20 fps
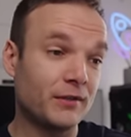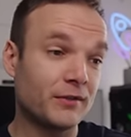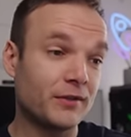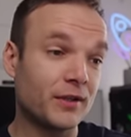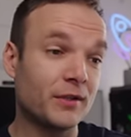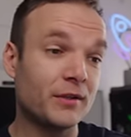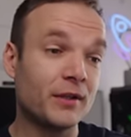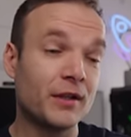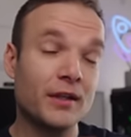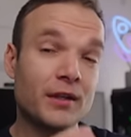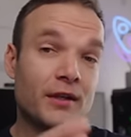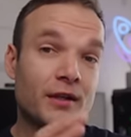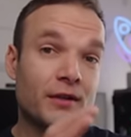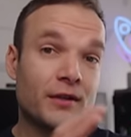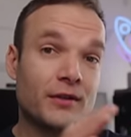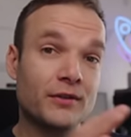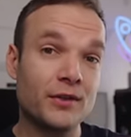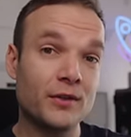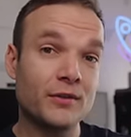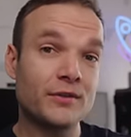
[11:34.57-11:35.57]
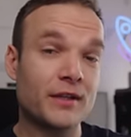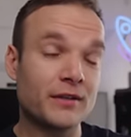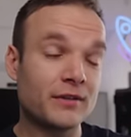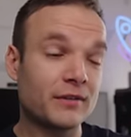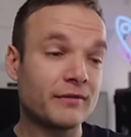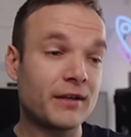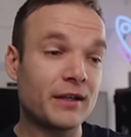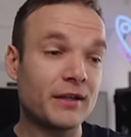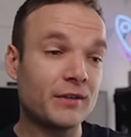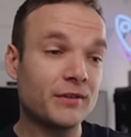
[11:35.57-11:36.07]
So two sets
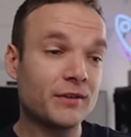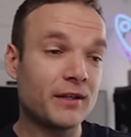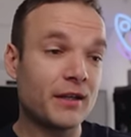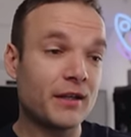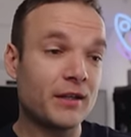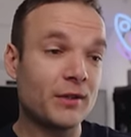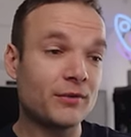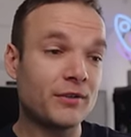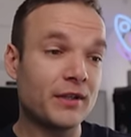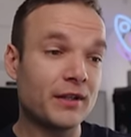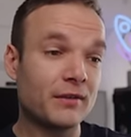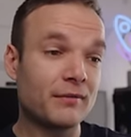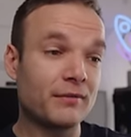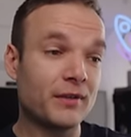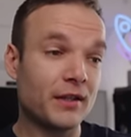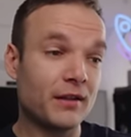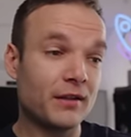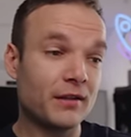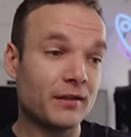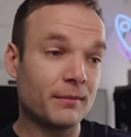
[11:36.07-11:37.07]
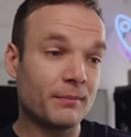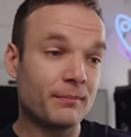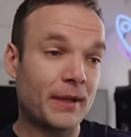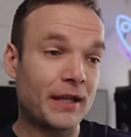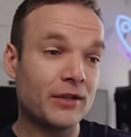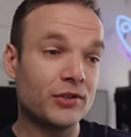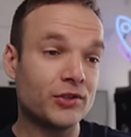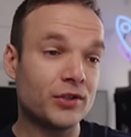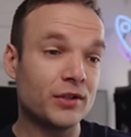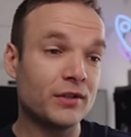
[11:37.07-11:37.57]
of values here. You'll see that the
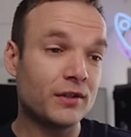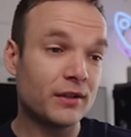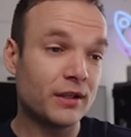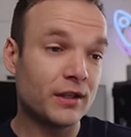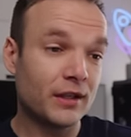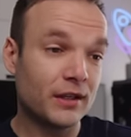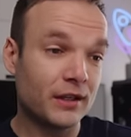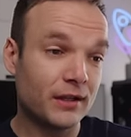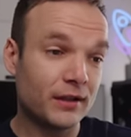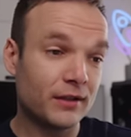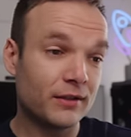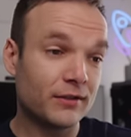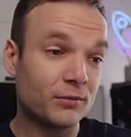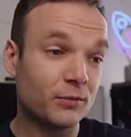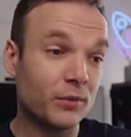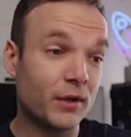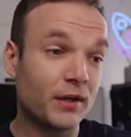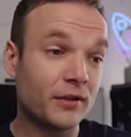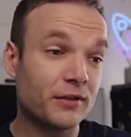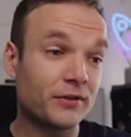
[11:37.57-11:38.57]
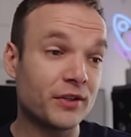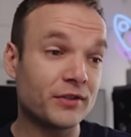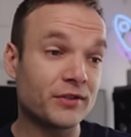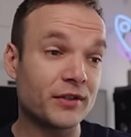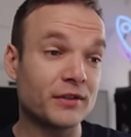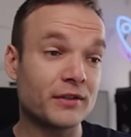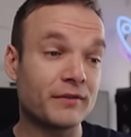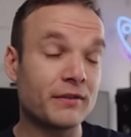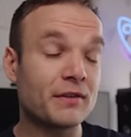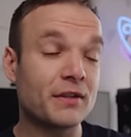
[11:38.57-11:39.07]
pension is worth just
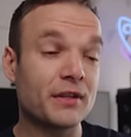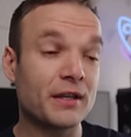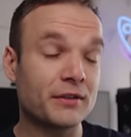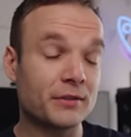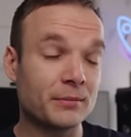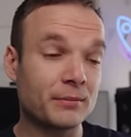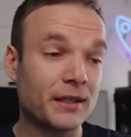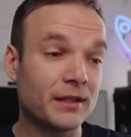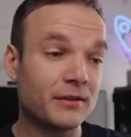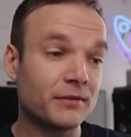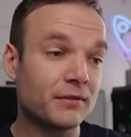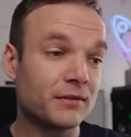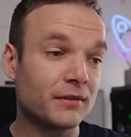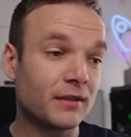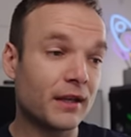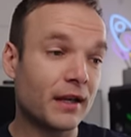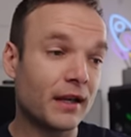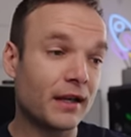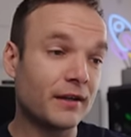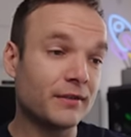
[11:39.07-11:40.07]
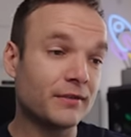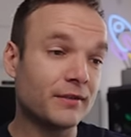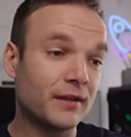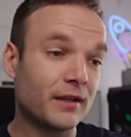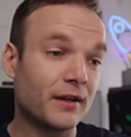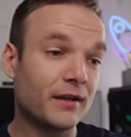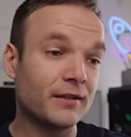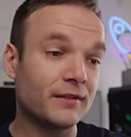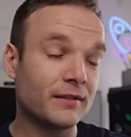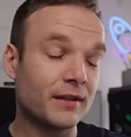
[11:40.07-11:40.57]
under £50,000 and the
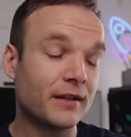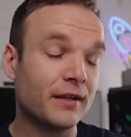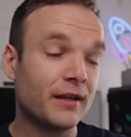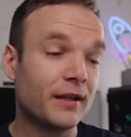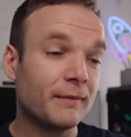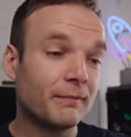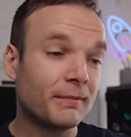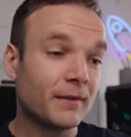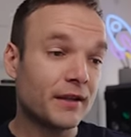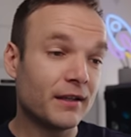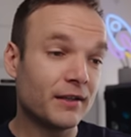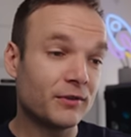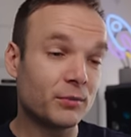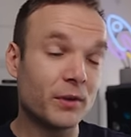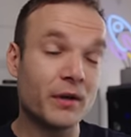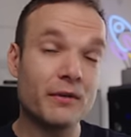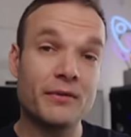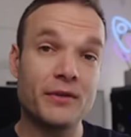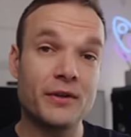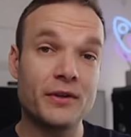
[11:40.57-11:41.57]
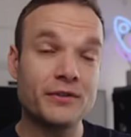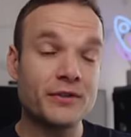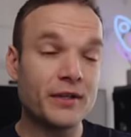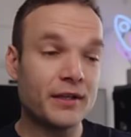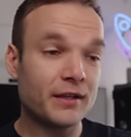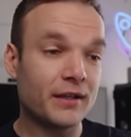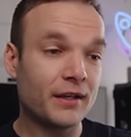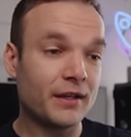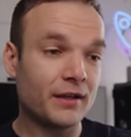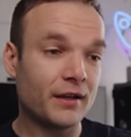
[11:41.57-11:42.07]
ISA is worth
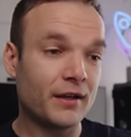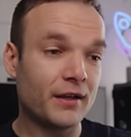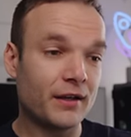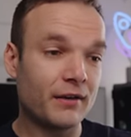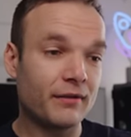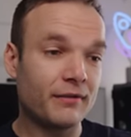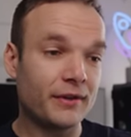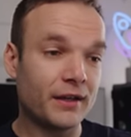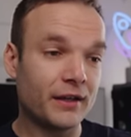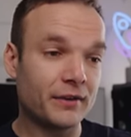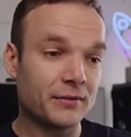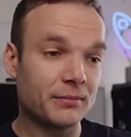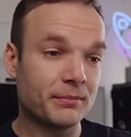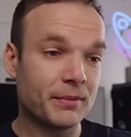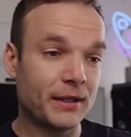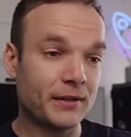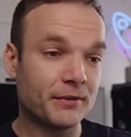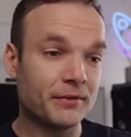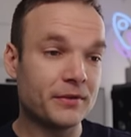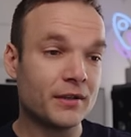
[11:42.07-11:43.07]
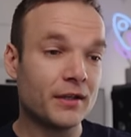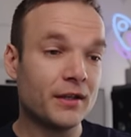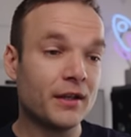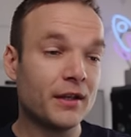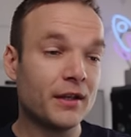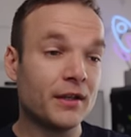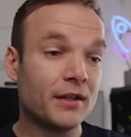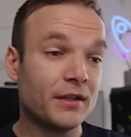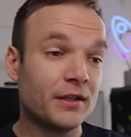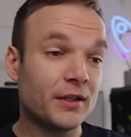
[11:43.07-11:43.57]
£13,500.
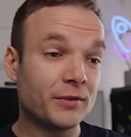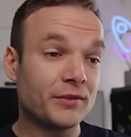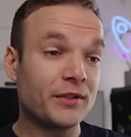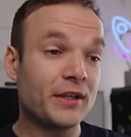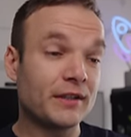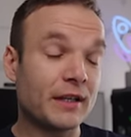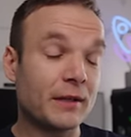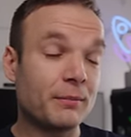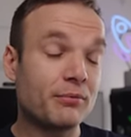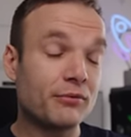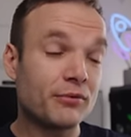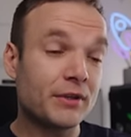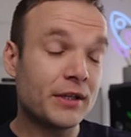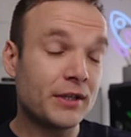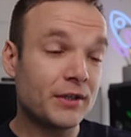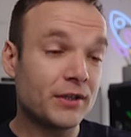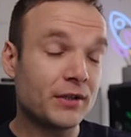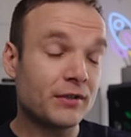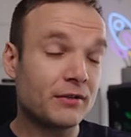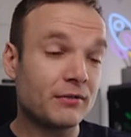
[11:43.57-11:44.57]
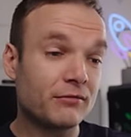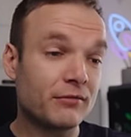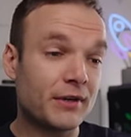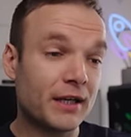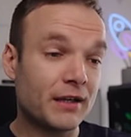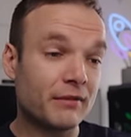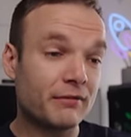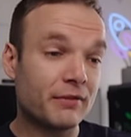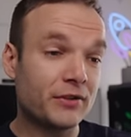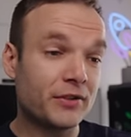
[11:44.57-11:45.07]
You'll see it's had a pretty good
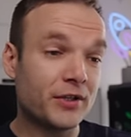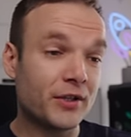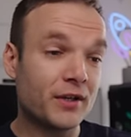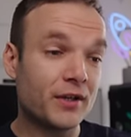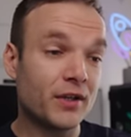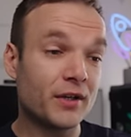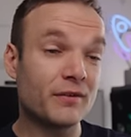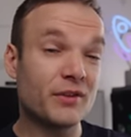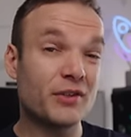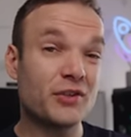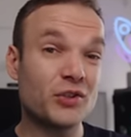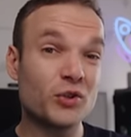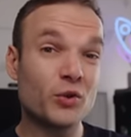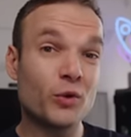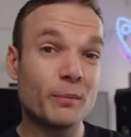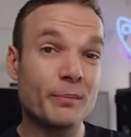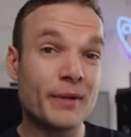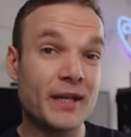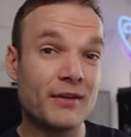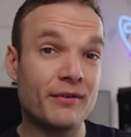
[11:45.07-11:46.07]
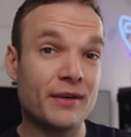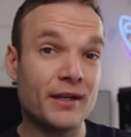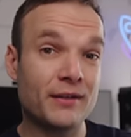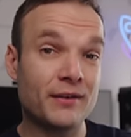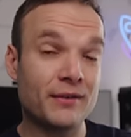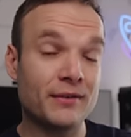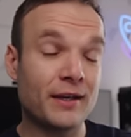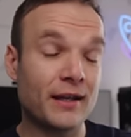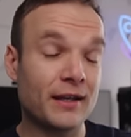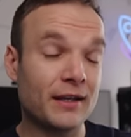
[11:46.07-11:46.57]
rate of return over the short
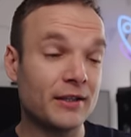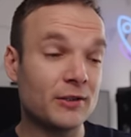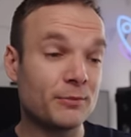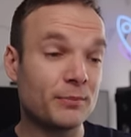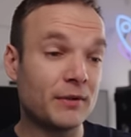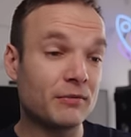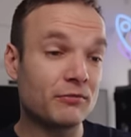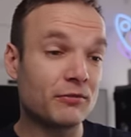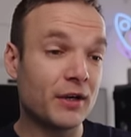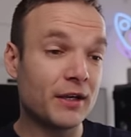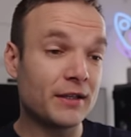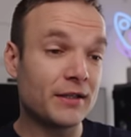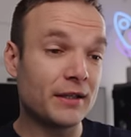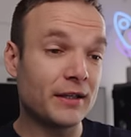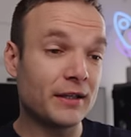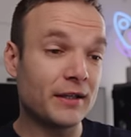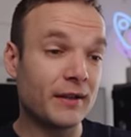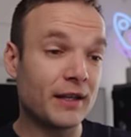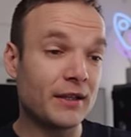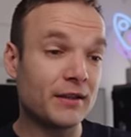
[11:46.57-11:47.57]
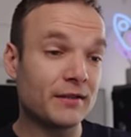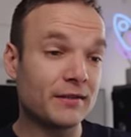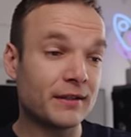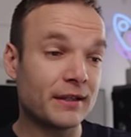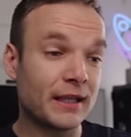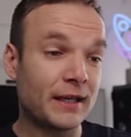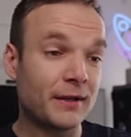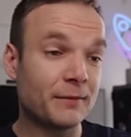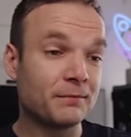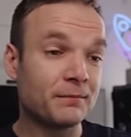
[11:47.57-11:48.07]
period that it's been riding in this
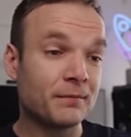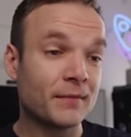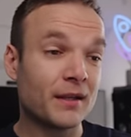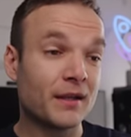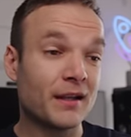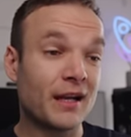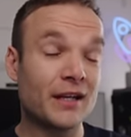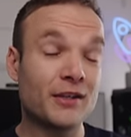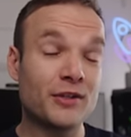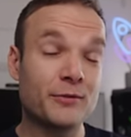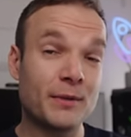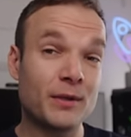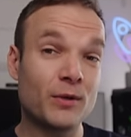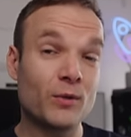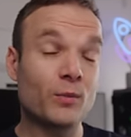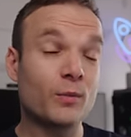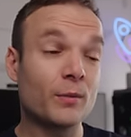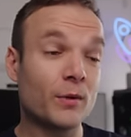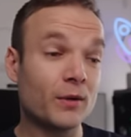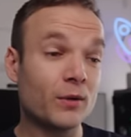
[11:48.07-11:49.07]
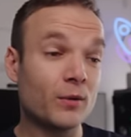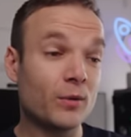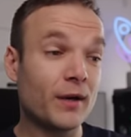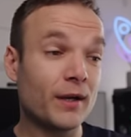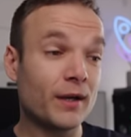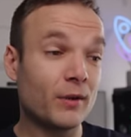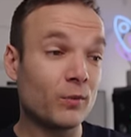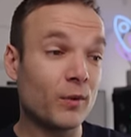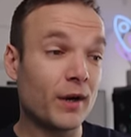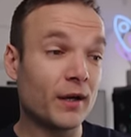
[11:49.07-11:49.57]
account. And it's been on
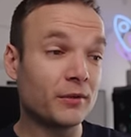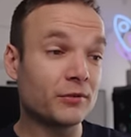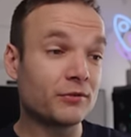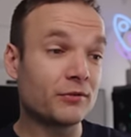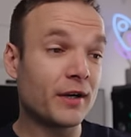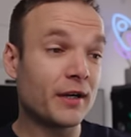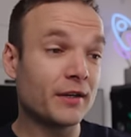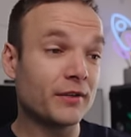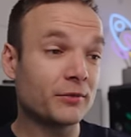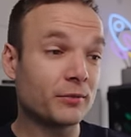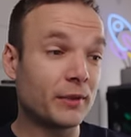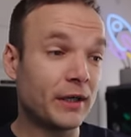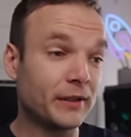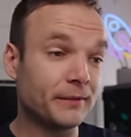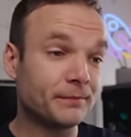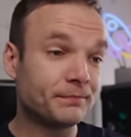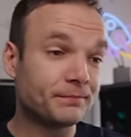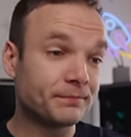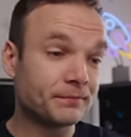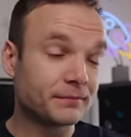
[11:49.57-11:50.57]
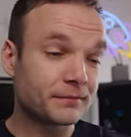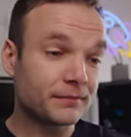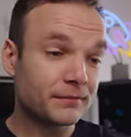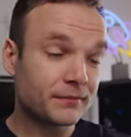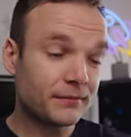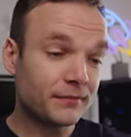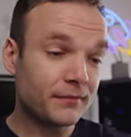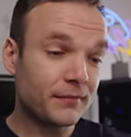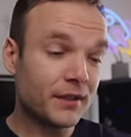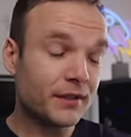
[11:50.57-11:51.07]
quite a wild ride as well.
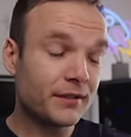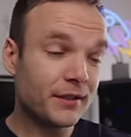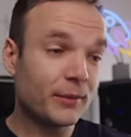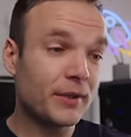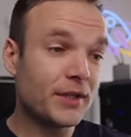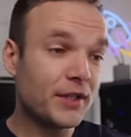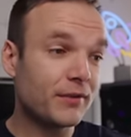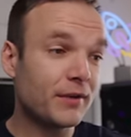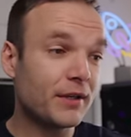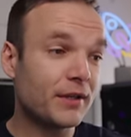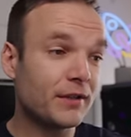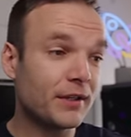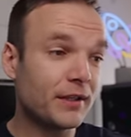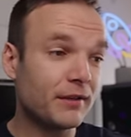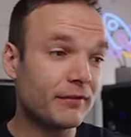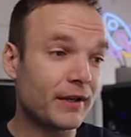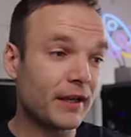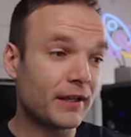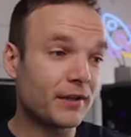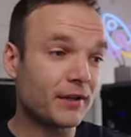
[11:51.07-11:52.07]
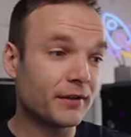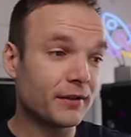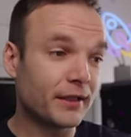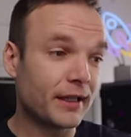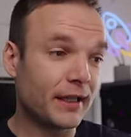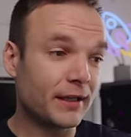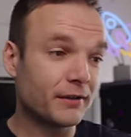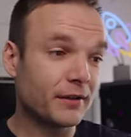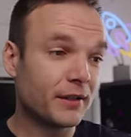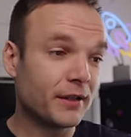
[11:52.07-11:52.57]
Now, when you're in the Vanguard
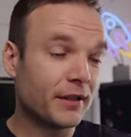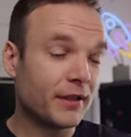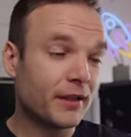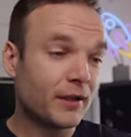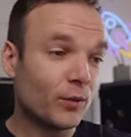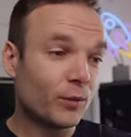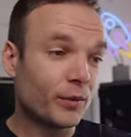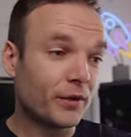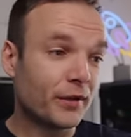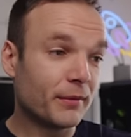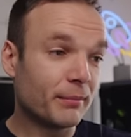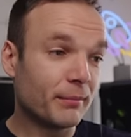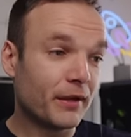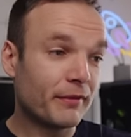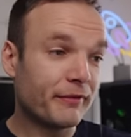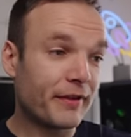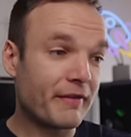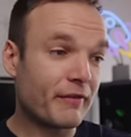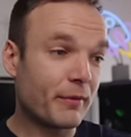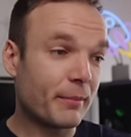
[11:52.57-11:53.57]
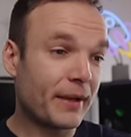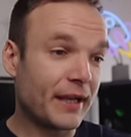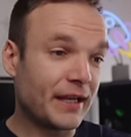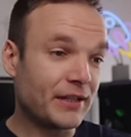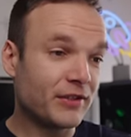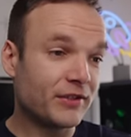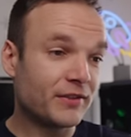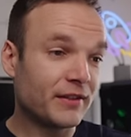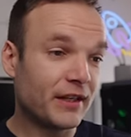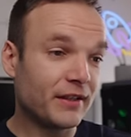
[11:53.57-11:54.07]
account, one of my favorite
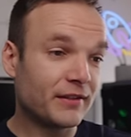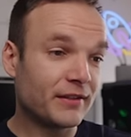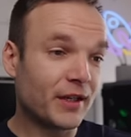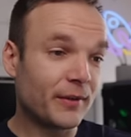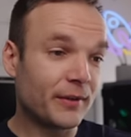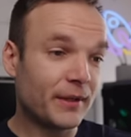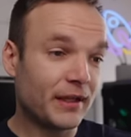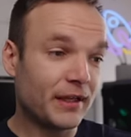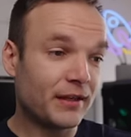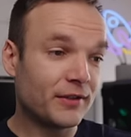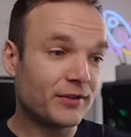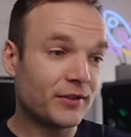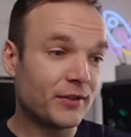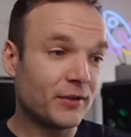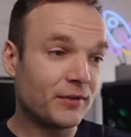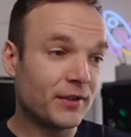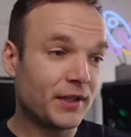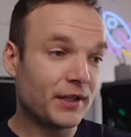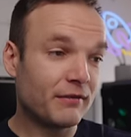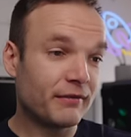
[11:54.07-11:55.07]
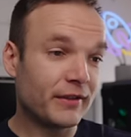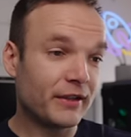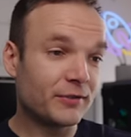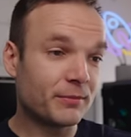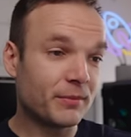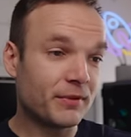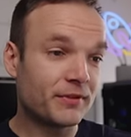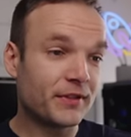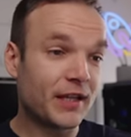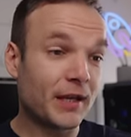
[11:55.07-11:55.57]
pages is going into the
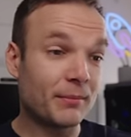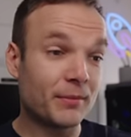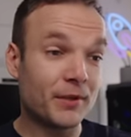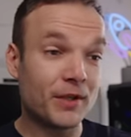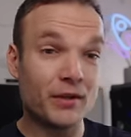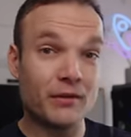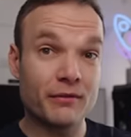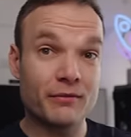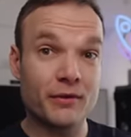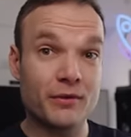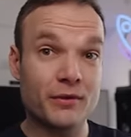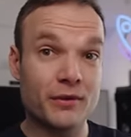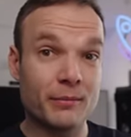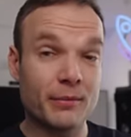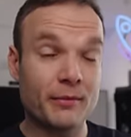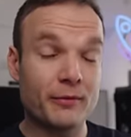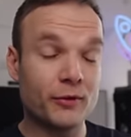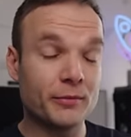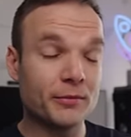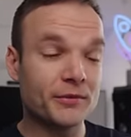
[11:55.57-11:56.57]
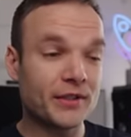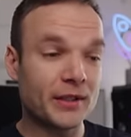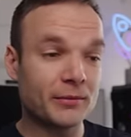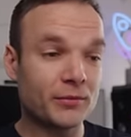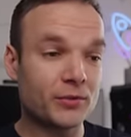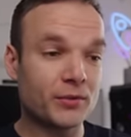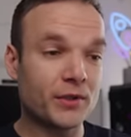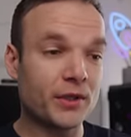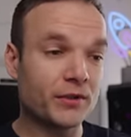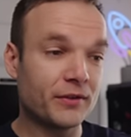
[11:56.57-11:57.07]
investments tab and going through the performance tab,
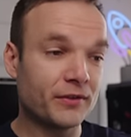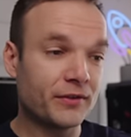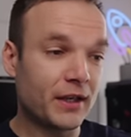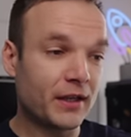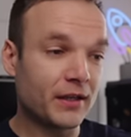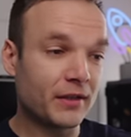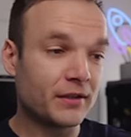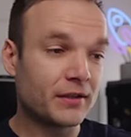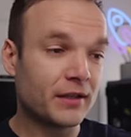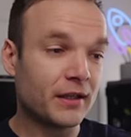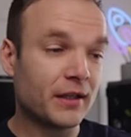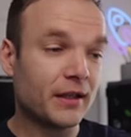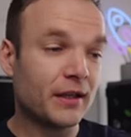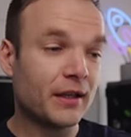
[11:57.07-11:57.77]
which we'll go in a second.